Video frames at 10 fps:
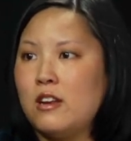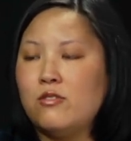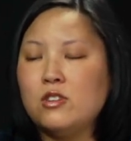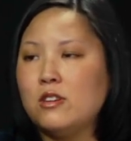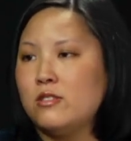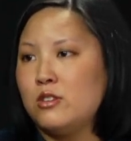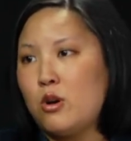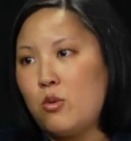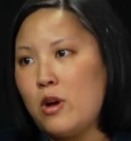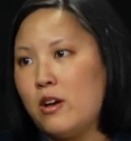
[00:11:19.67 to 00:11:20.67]
and if it doesn't
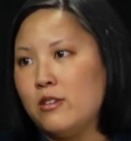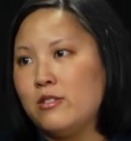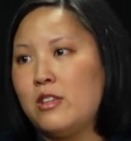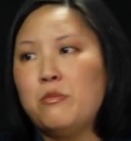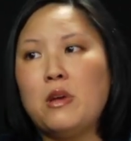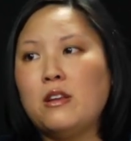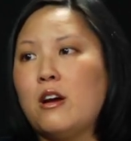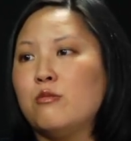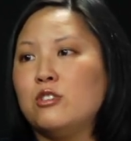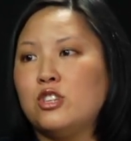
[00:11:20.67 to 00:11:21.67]
go well, they may
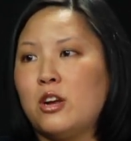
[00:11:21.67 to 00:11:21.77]
not reach